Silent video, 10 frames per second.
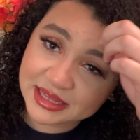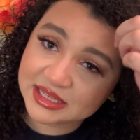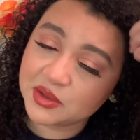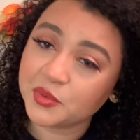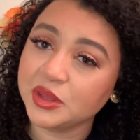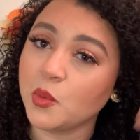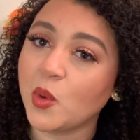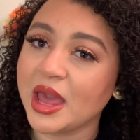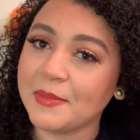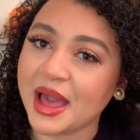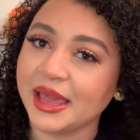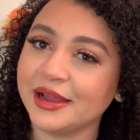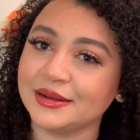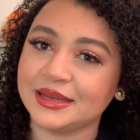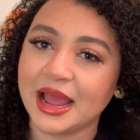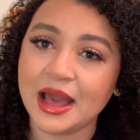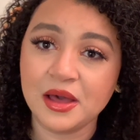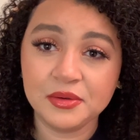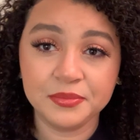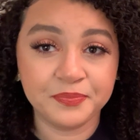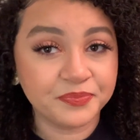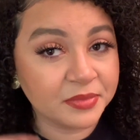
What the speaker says: doesn't really weigh my hair down,